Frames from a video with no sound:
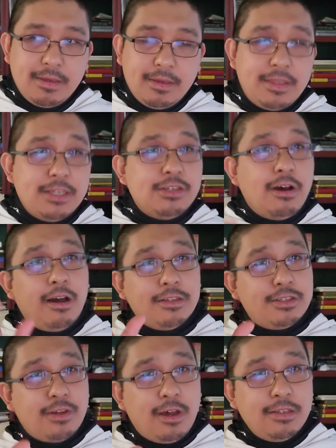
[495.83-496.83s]
This hot
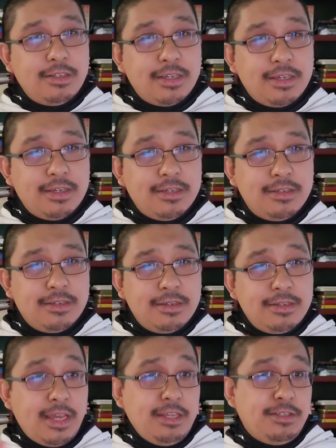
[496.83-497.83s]
sauce is
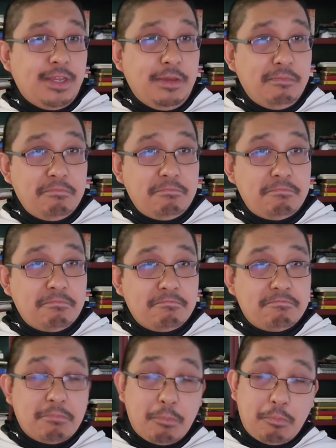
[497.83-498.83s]
tasty.
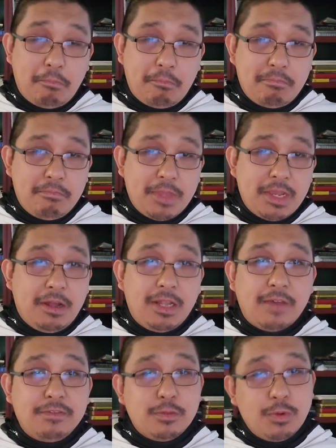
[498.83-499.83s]
I'll
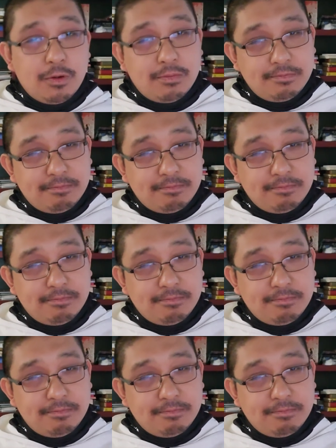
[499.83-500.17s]
have some more.